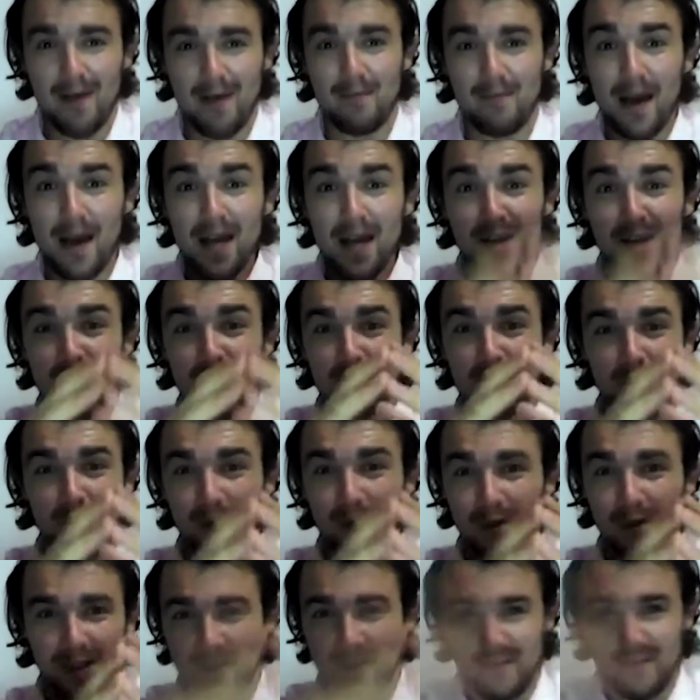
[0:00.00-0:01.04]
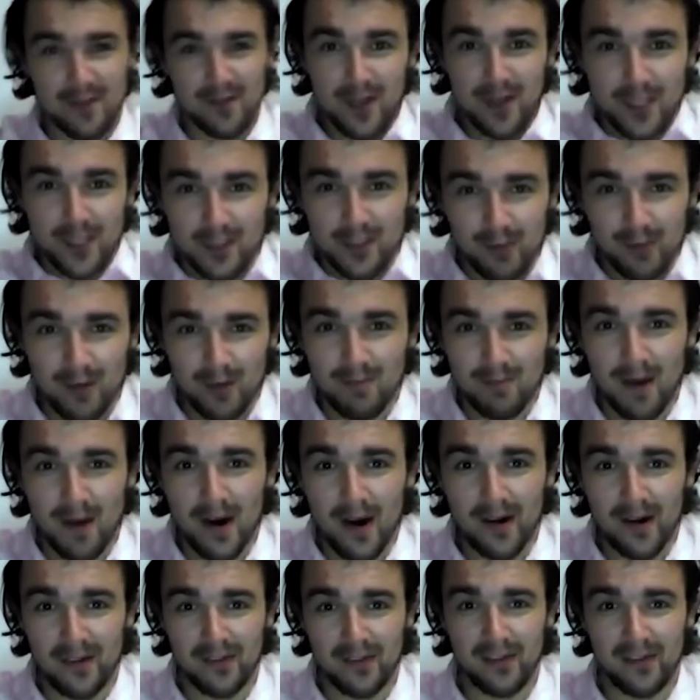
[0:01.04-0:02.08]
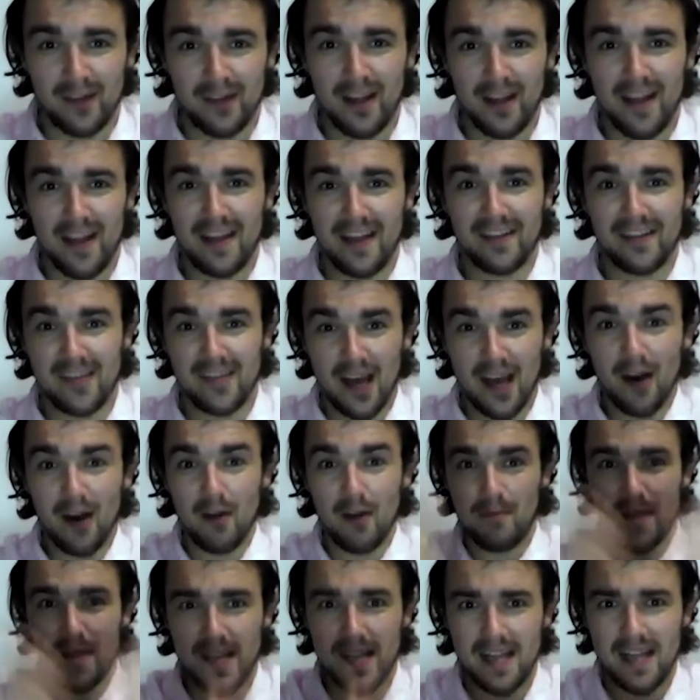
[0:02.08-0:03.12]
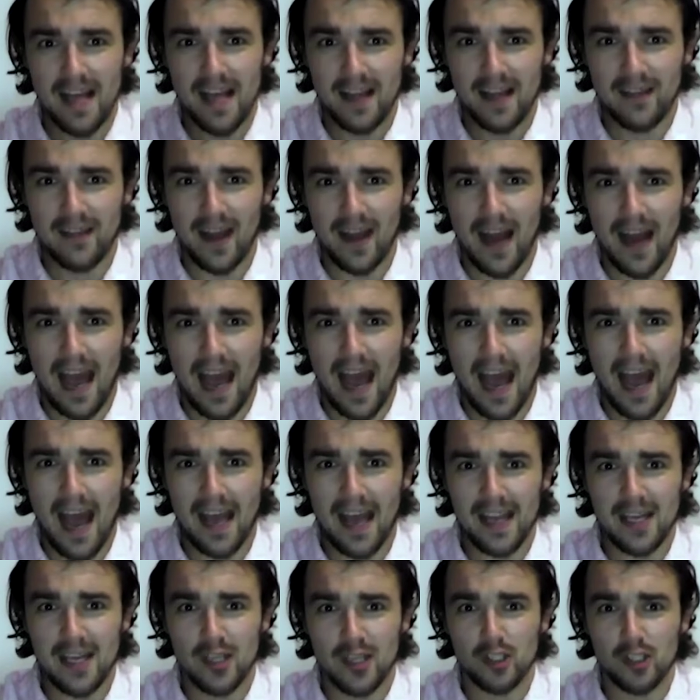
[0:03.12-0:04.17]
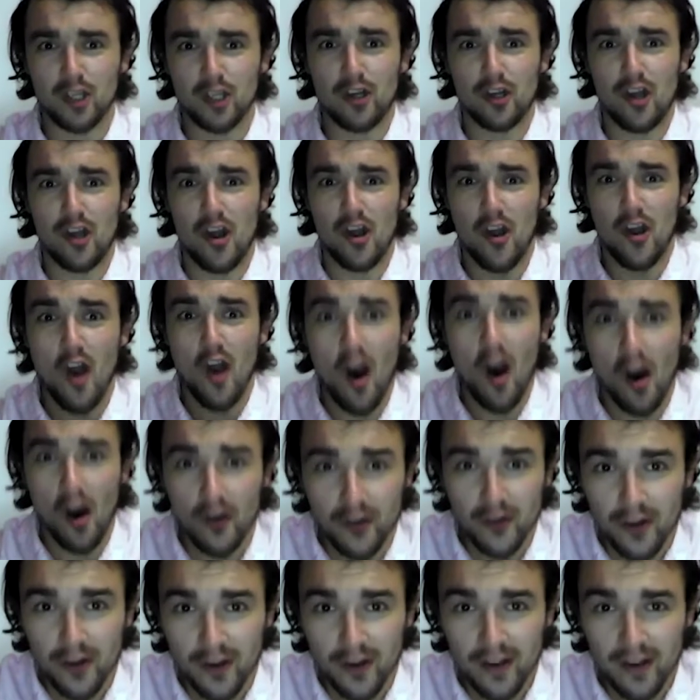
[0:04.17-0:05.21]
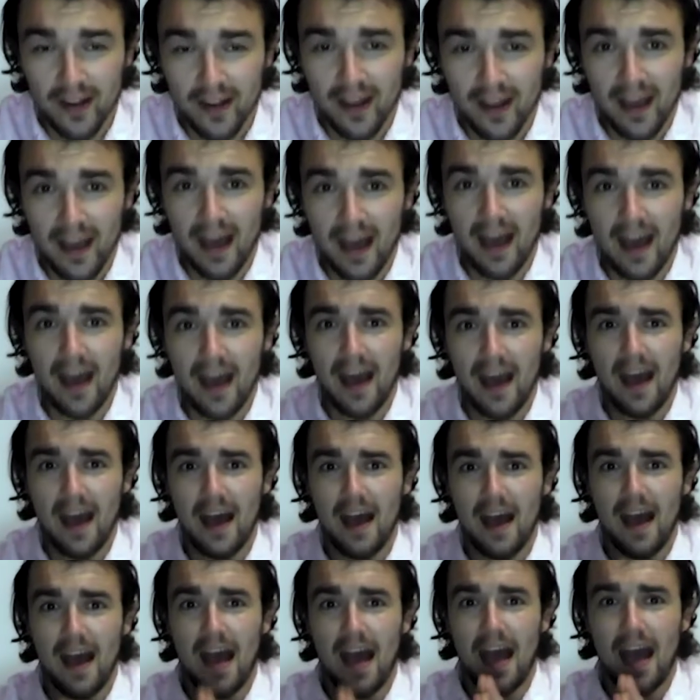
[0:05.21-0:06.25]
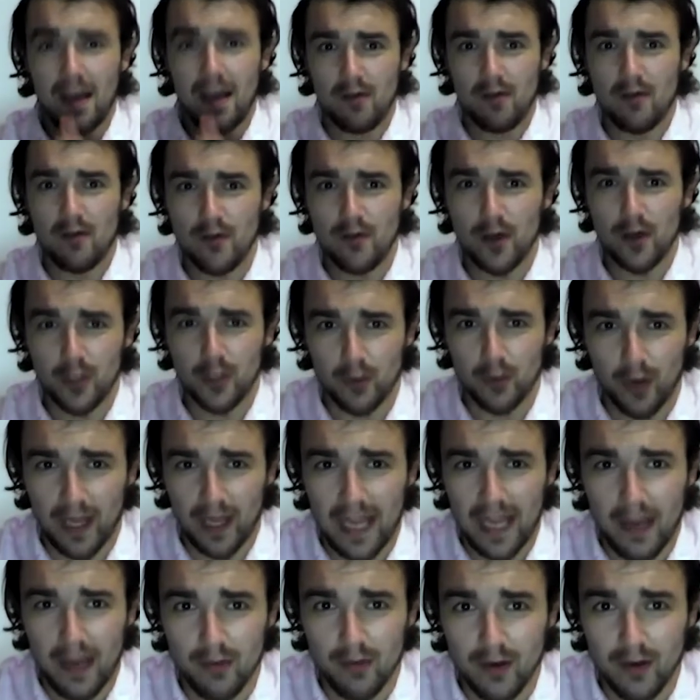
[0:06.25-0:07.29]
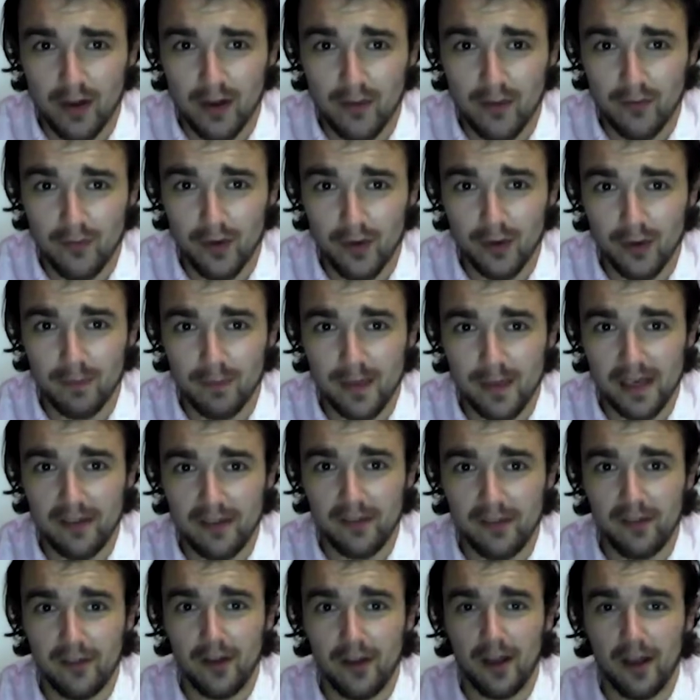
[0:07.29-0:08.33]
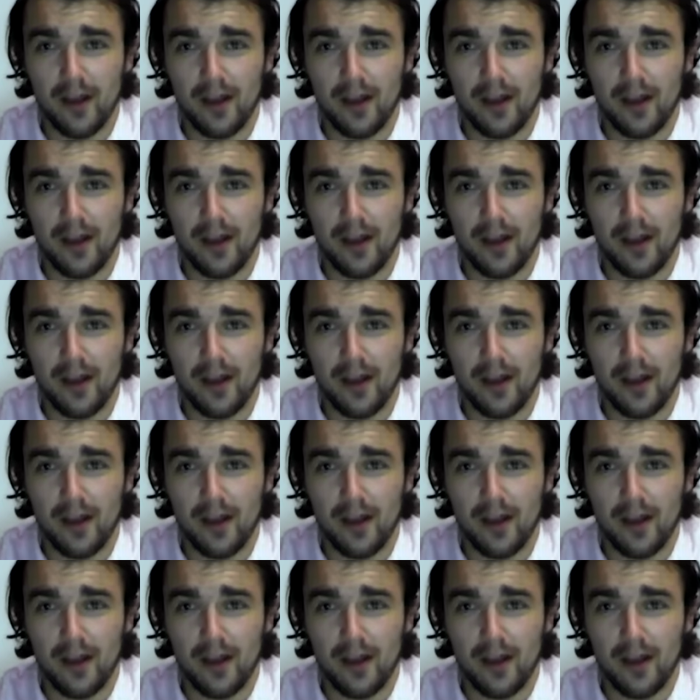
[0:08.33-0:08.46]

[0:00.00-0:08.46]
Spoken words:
Michael Brodie, the virtual boss, is telling me that I should not hire a virtual accountant in the Philippines.